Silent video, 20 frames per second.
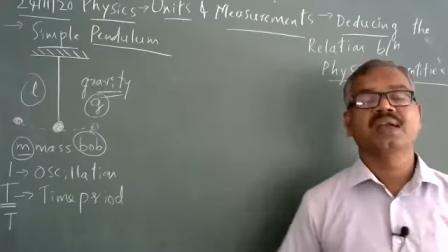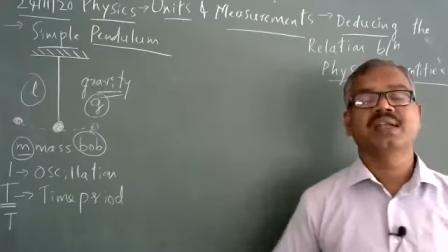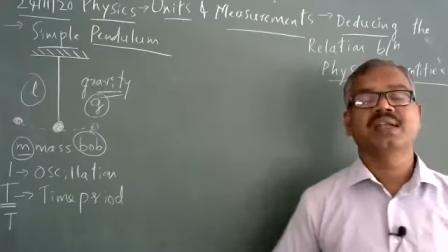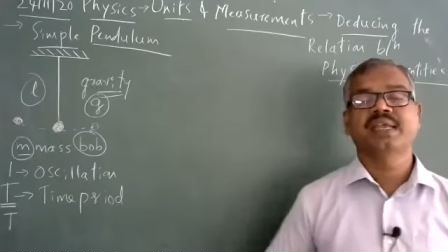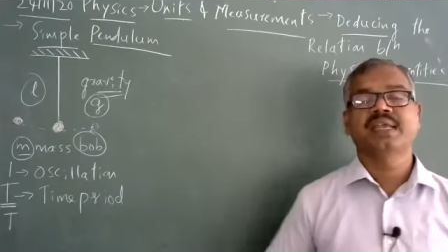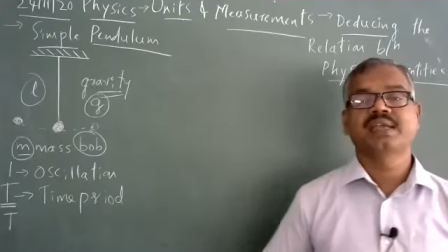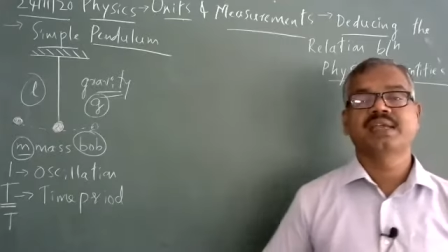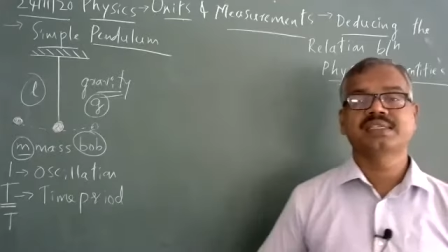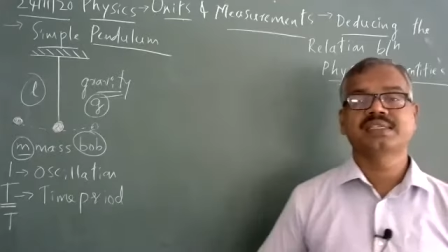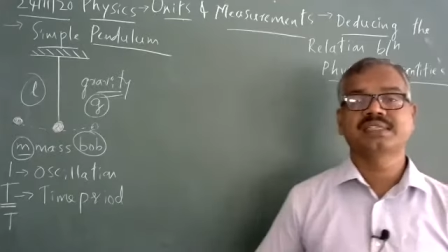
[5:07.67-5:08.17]

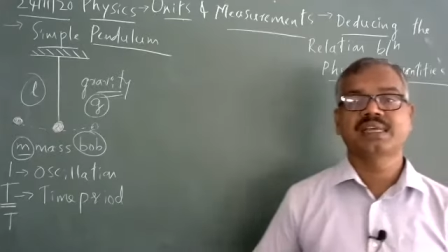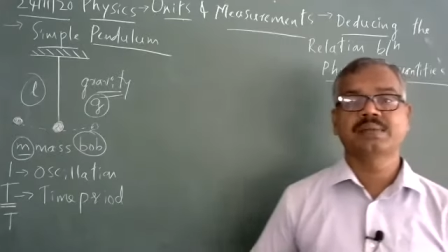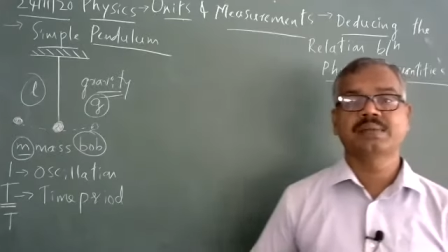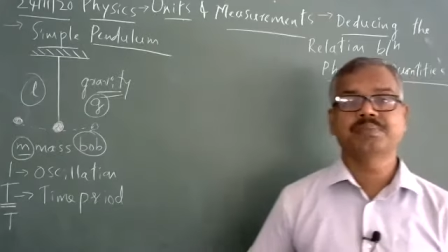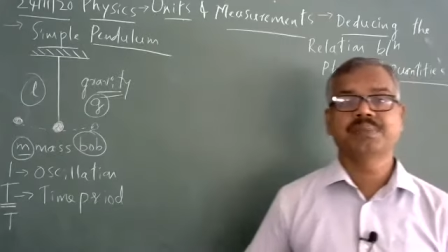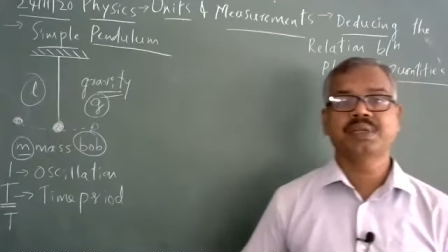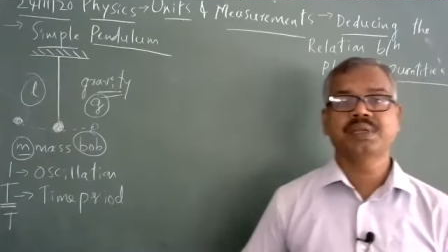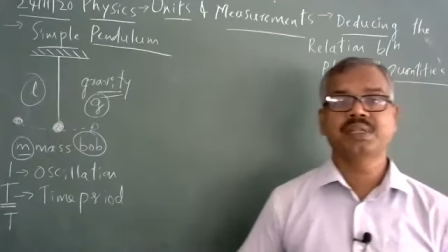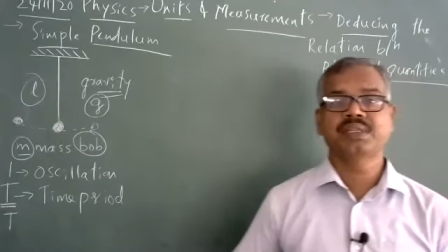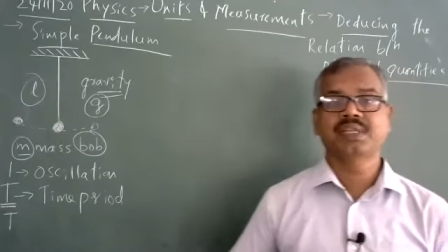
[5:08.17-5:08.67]
Take
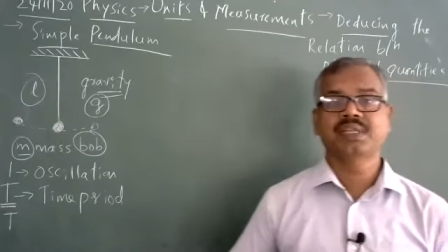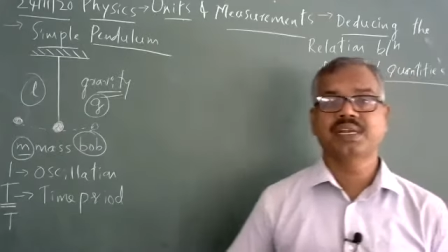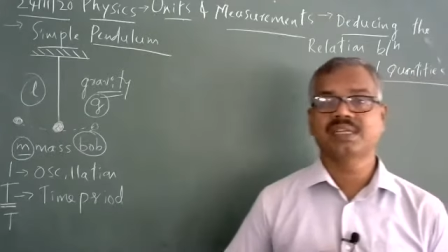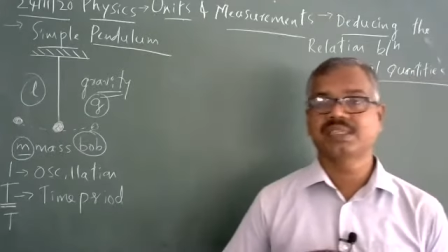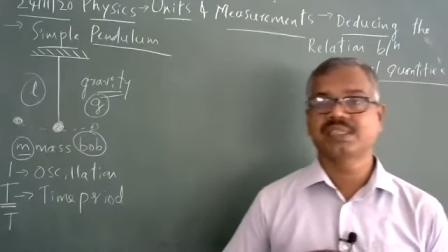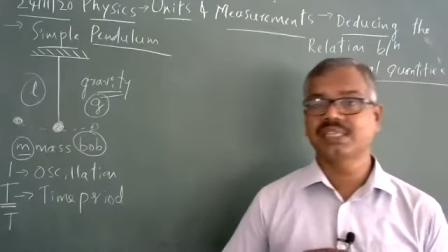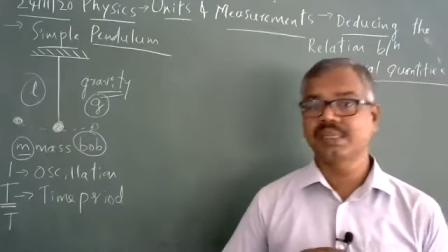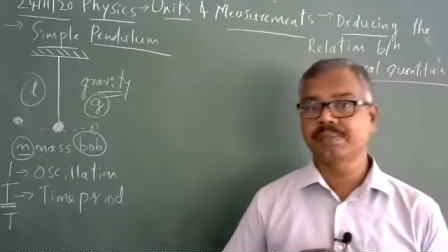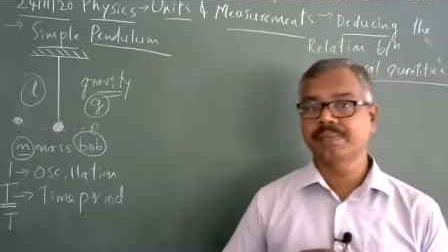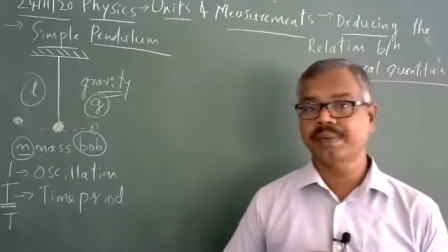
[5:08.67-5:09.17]
example, there are
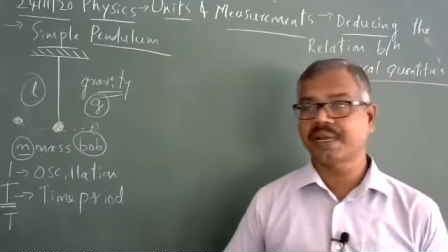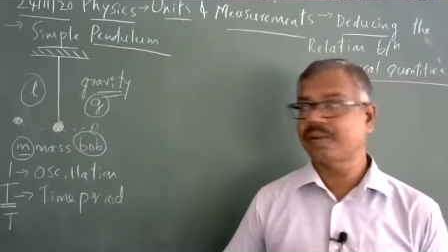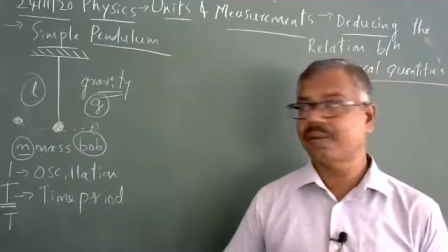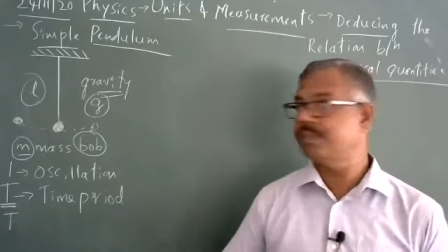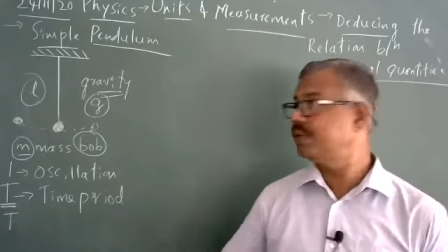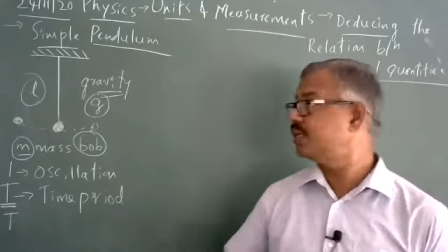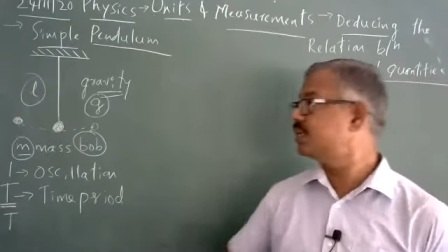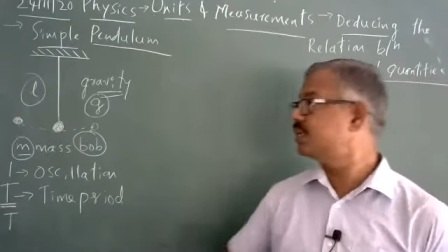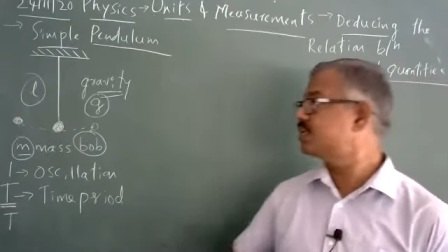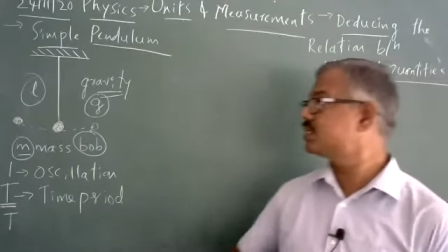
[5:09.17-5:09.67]
three
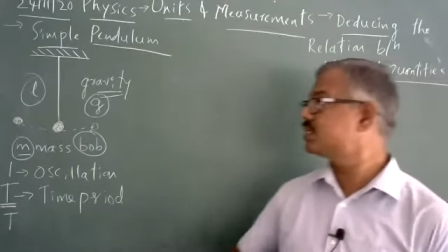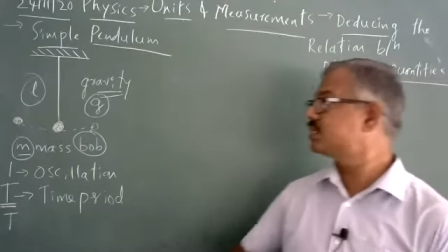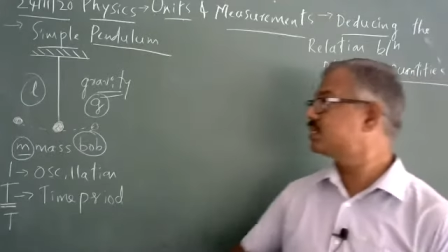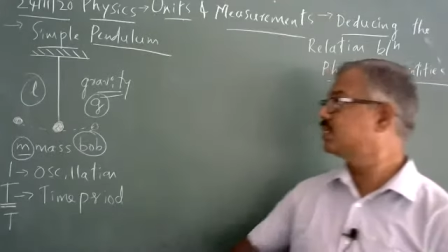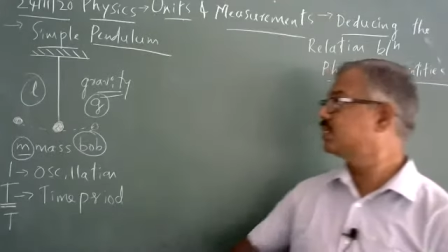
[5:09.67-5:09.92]
parameters: